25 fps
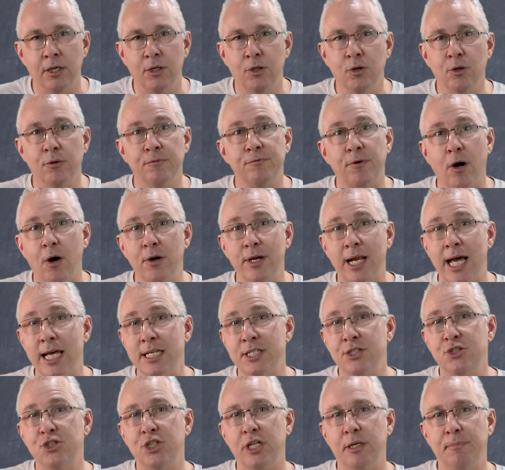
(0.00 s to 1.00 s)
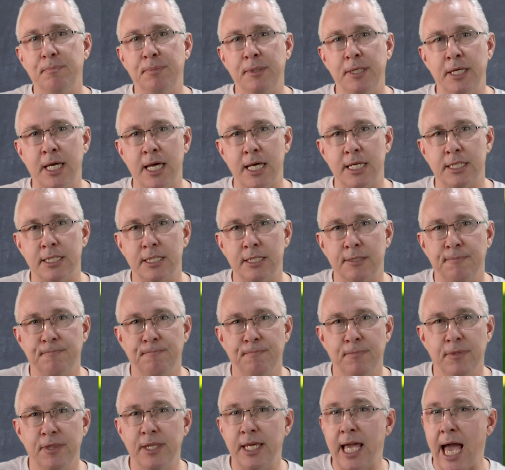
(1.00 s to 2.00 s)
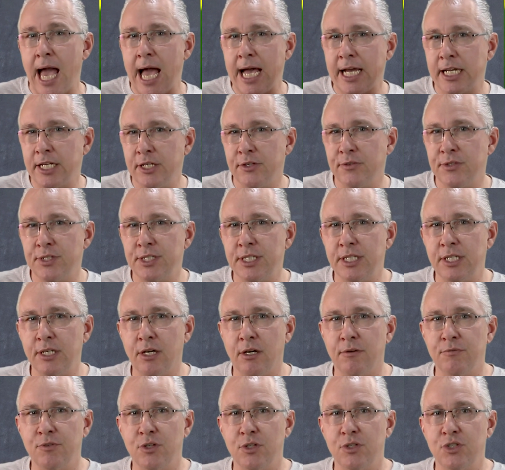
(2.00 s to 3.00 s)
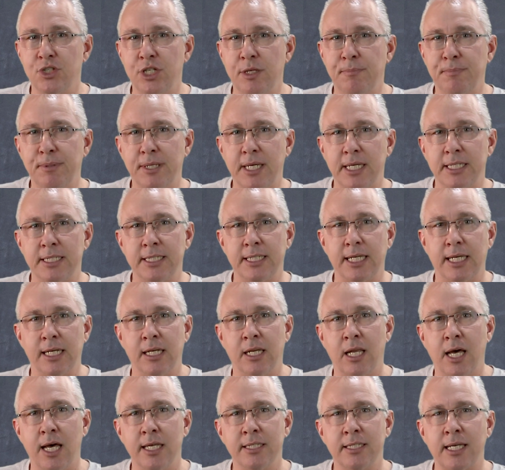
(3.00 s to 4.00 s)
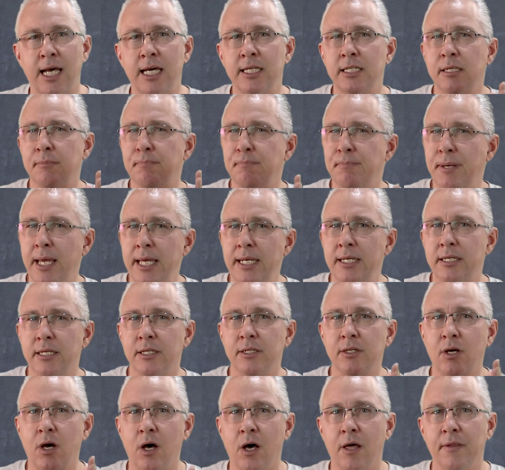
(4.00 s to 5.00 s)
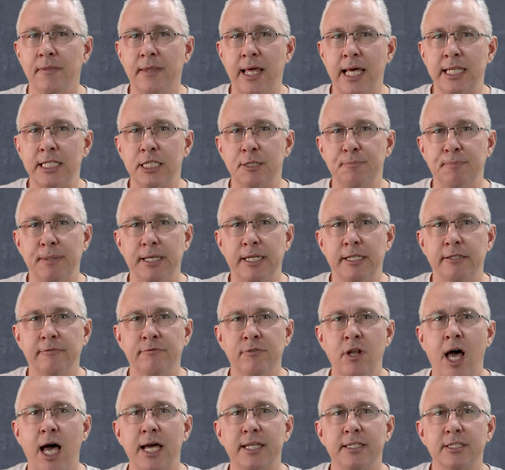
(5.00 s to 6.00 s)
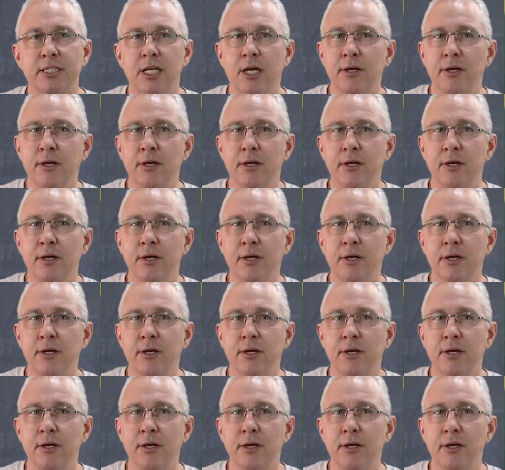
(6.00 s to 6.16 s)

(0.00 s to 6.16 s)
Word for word: Your phone has GPS, the accuracy of the GPS satellites are dependent on that speed of light.